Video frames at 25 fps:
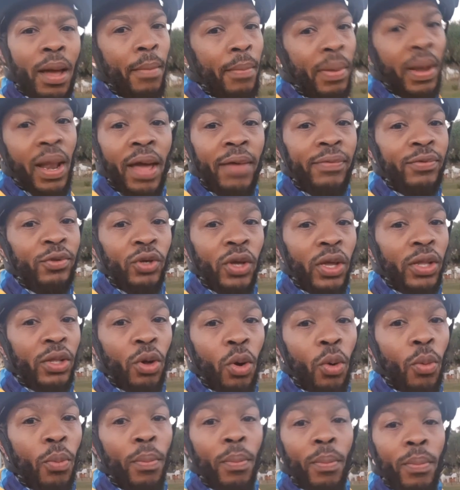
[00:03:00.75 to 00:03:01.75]
But I have to get
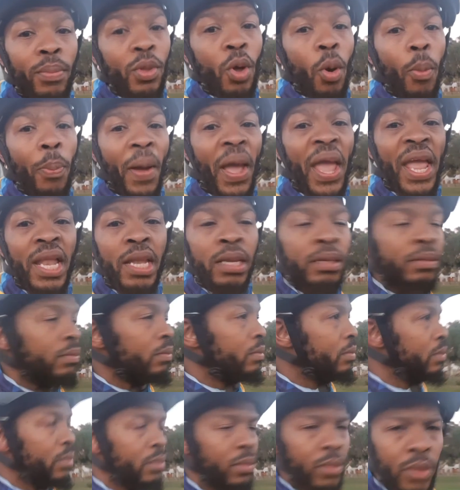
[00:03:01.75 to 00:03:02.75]
home. No pain,
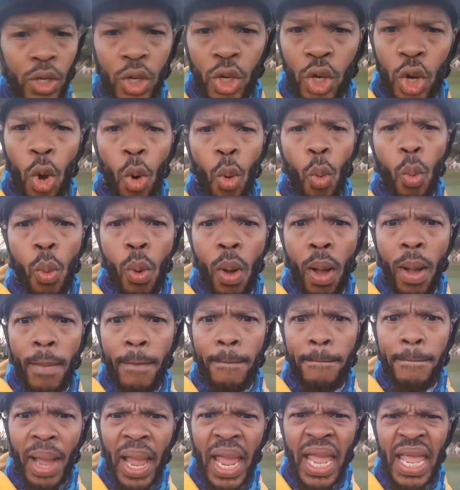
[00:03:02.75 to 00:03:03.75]
no
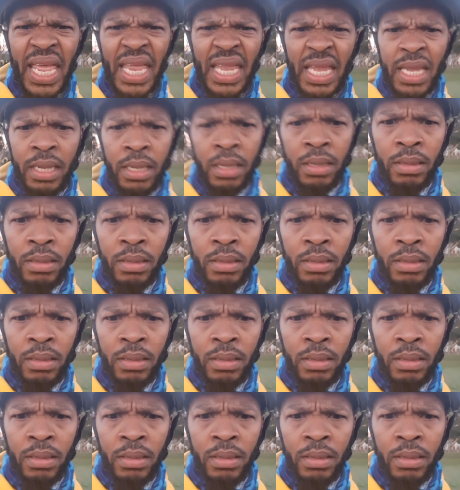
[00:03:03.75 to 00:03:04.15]
pain.